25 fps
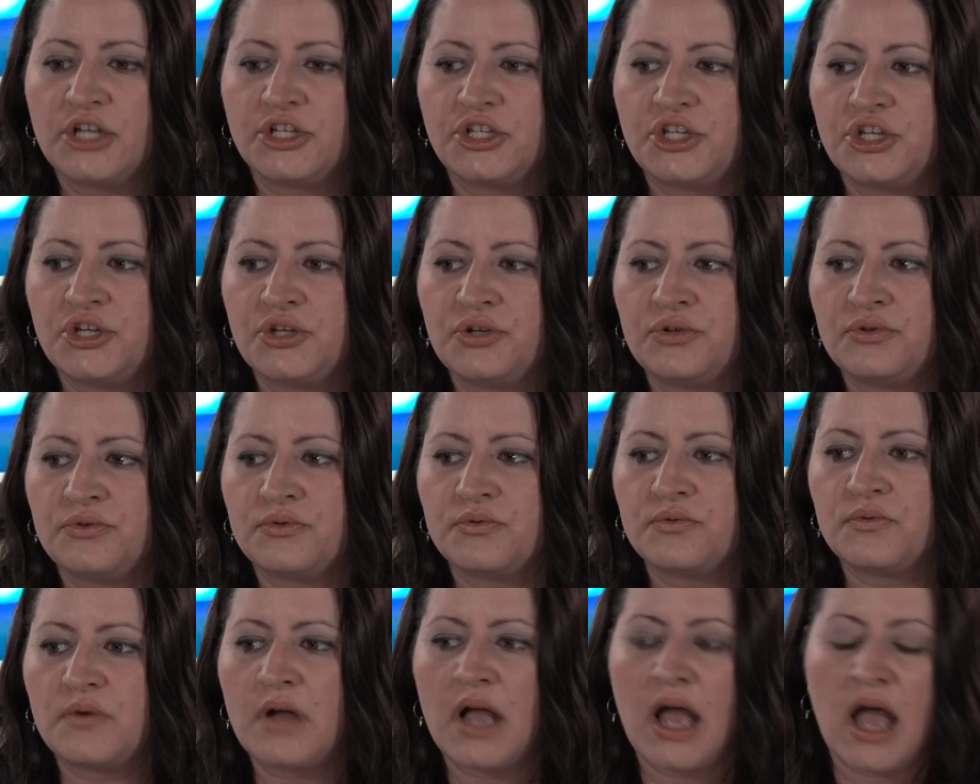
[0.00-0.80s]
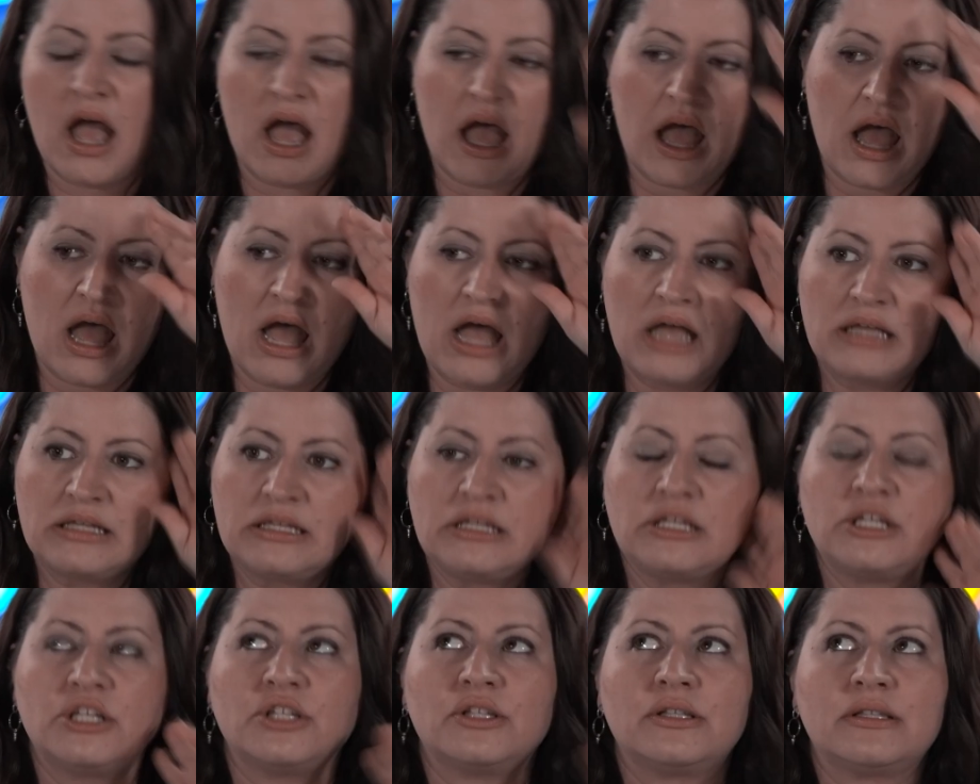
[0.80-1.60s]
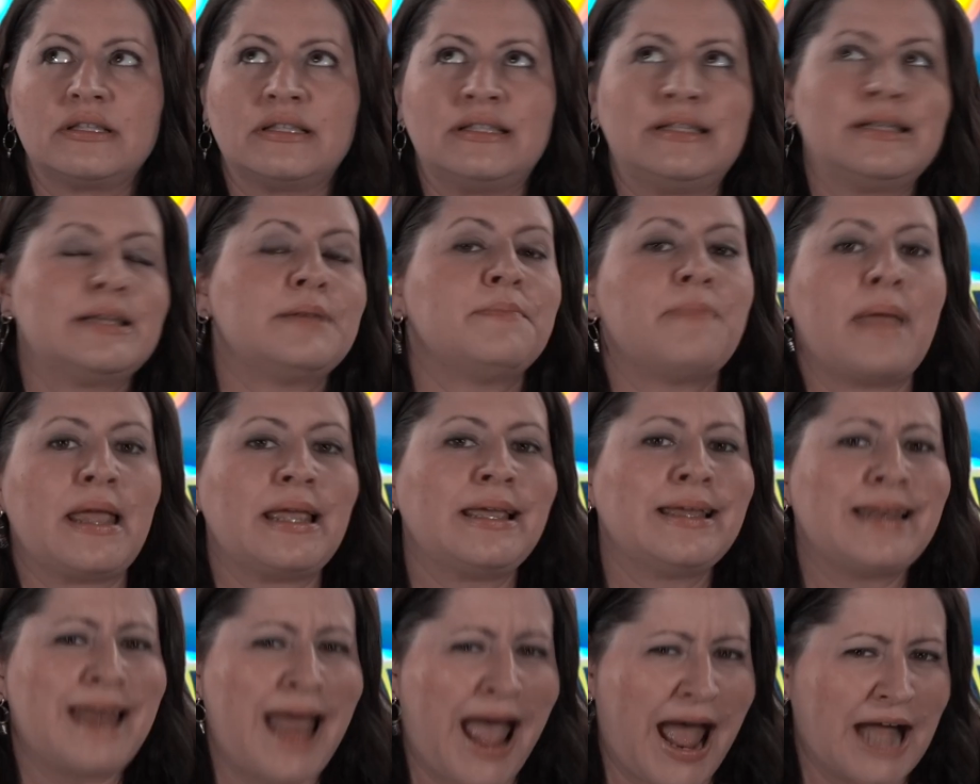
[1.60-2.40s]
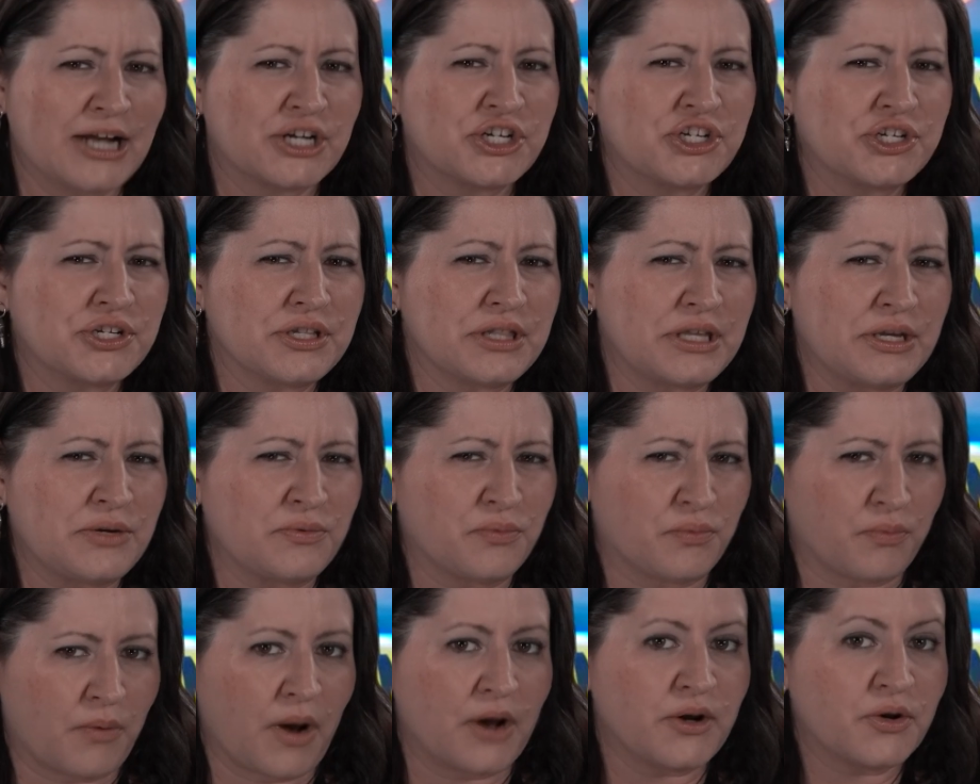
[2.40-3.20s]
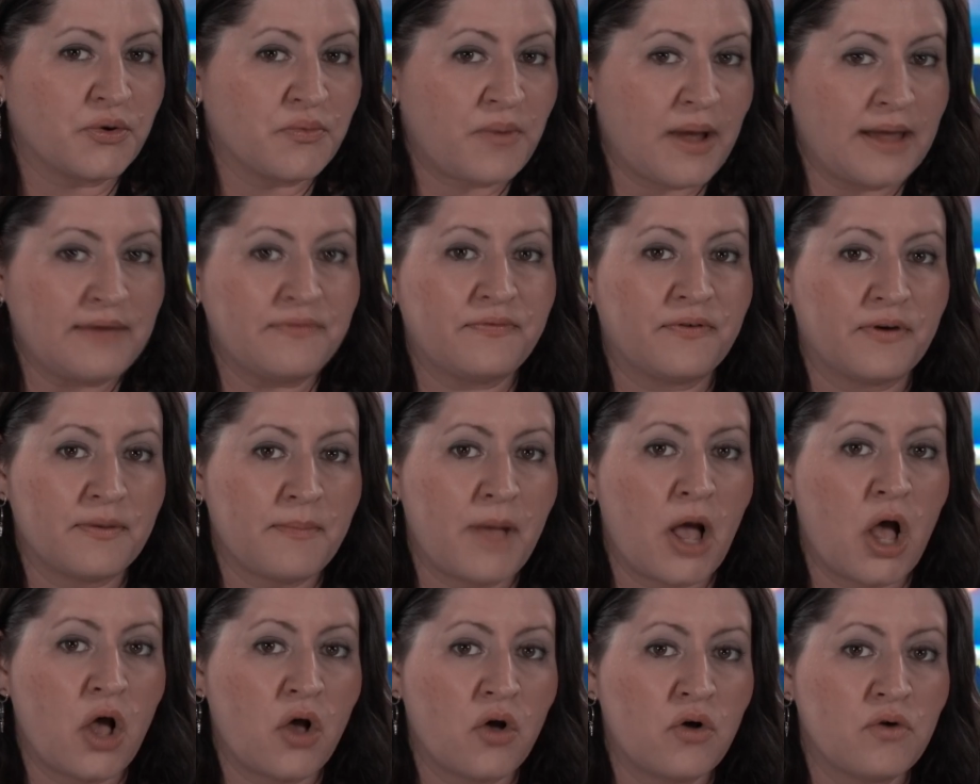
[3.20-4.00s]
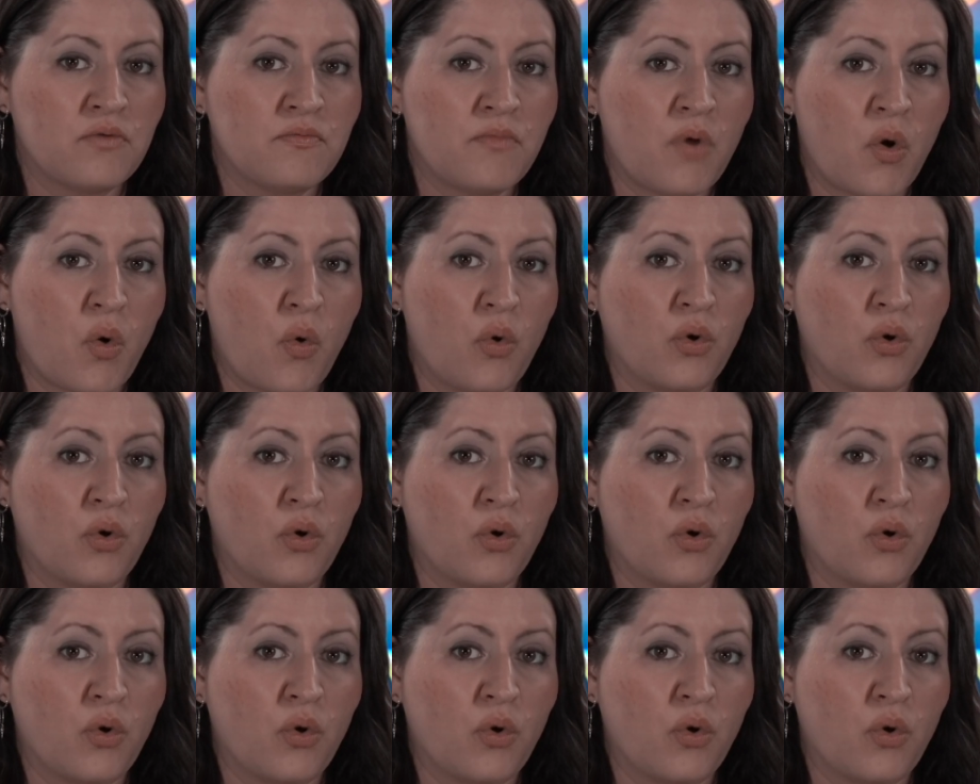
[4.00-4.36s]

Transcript: 2, did Megan actually run away from home,